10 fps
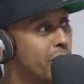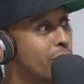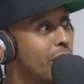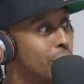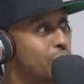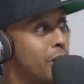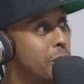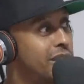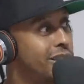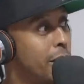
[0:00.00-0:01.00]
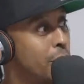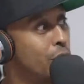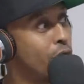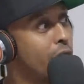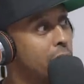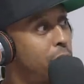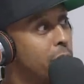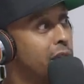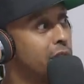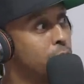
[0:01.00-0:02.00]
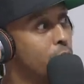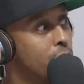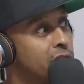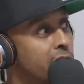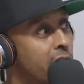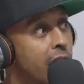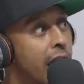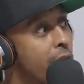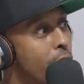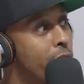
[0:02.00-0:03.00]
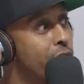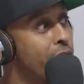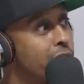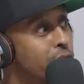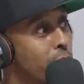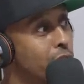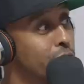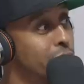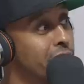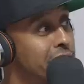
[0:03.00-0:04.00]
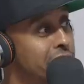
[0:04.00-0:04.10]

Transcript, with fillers: me around, tripped me, slammed me on the ground, and put me in this move and said, "I don't want to fight you. Are you done